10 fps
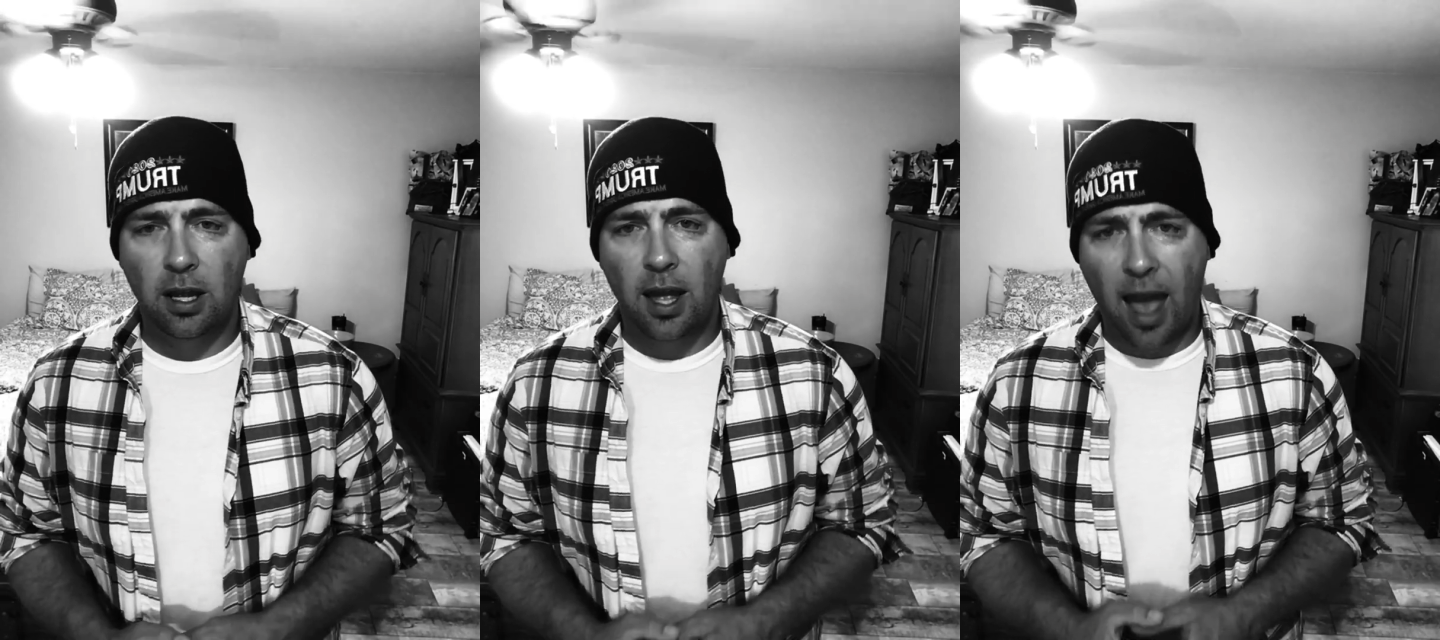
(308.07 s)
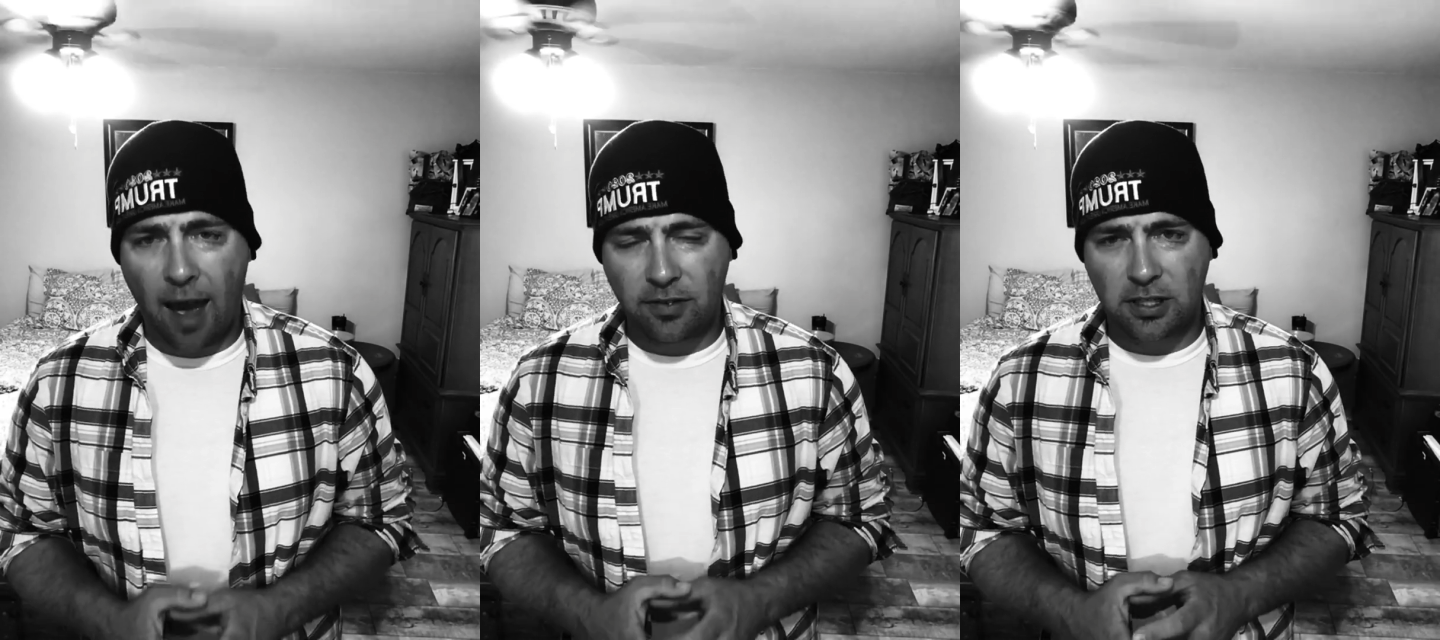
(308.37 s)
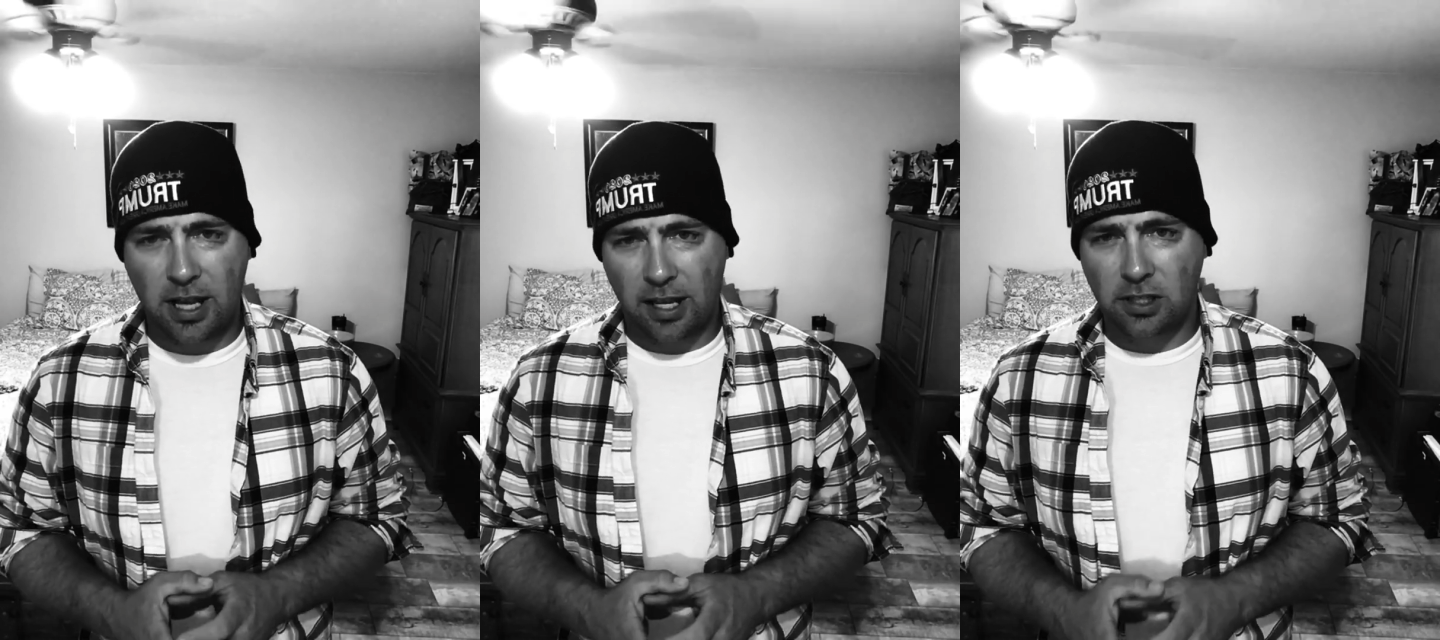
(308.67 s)
have to
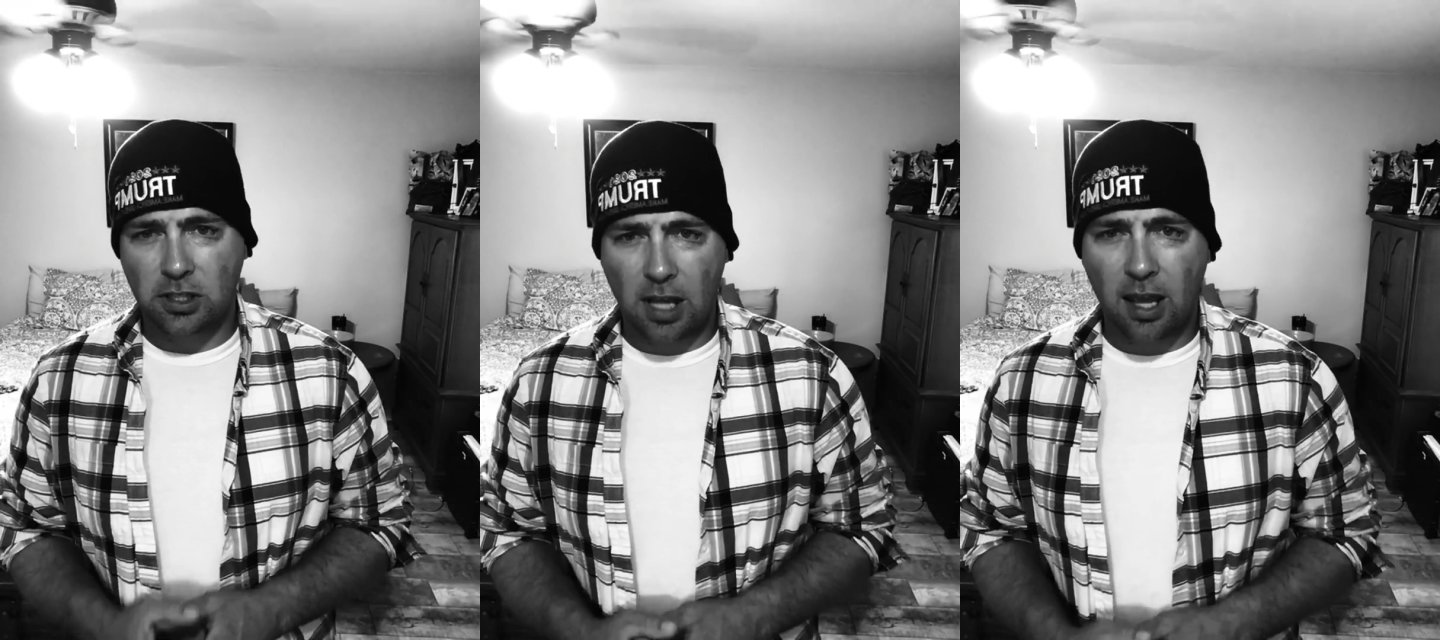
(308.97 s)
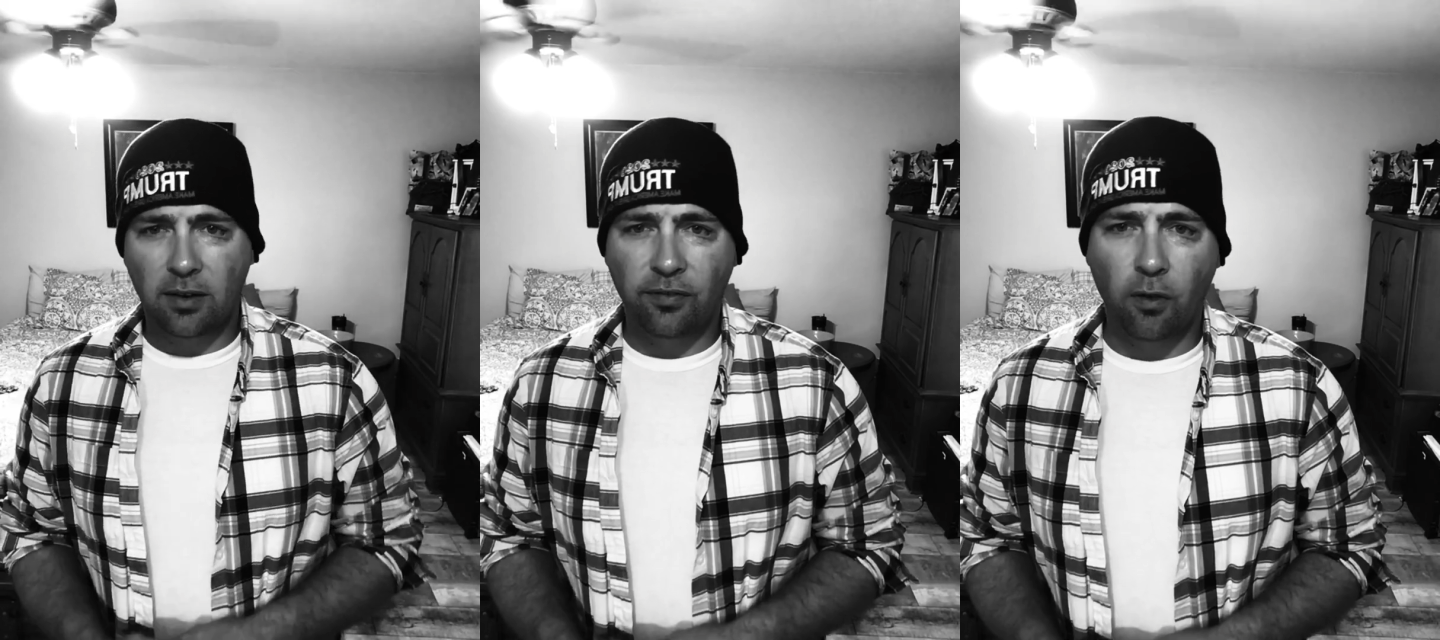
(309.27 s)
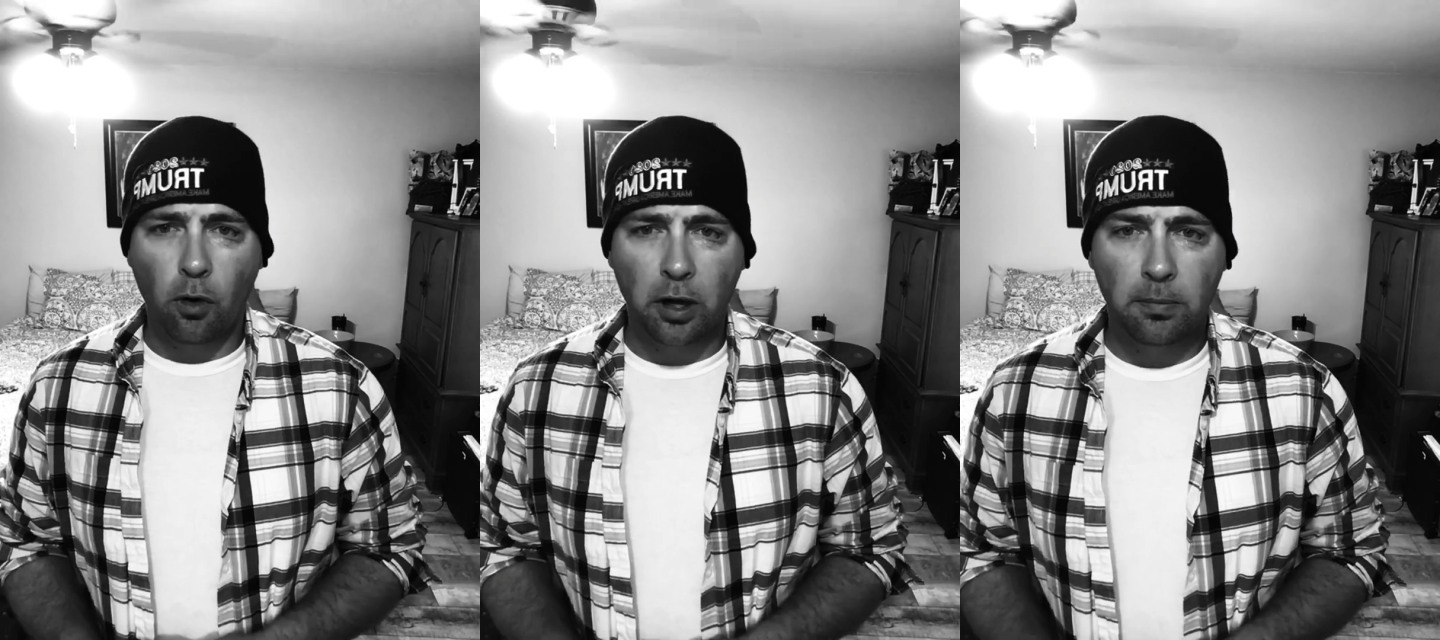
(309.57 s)
take a stand
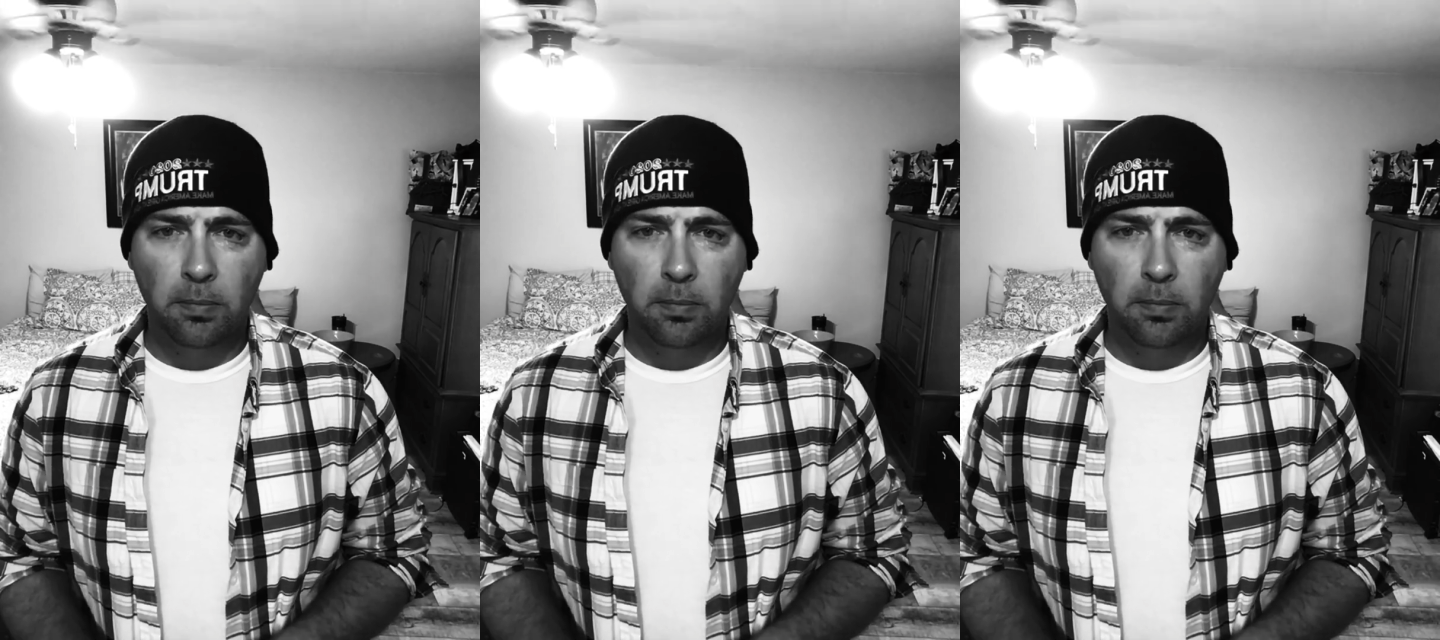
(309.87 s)
for it